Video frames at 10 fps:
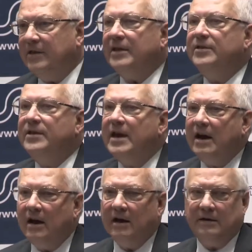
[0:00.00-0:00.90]
that
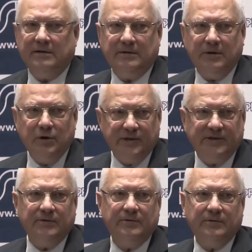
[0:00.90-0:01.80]
they are
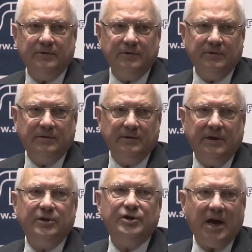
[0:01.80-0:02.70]
also
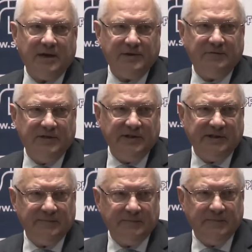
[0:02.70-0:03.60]
in charge of
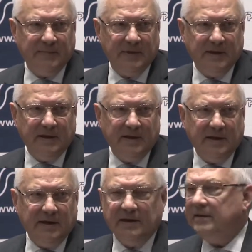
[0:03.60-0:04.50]
this.
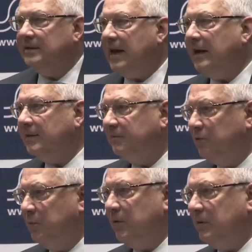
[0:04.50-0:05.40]
Like
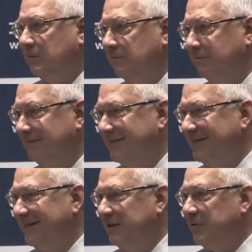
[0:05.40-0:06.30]
football,
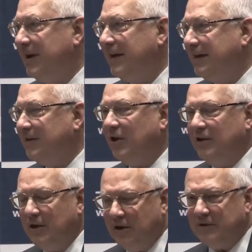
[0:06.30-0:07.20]
you like it
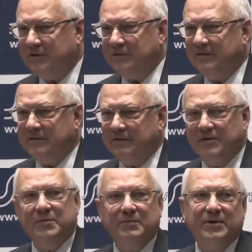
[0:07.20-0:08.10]
or not,
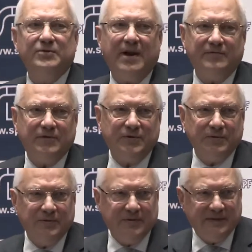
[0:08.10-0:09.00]
but you have
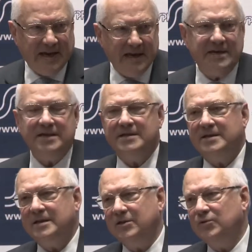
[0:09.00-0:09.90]
to take
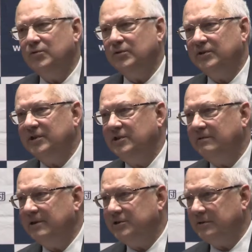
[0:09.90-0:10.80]
it into
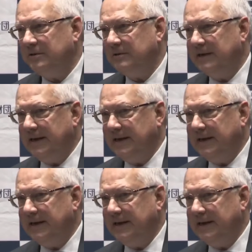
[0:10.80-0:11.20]
consideration.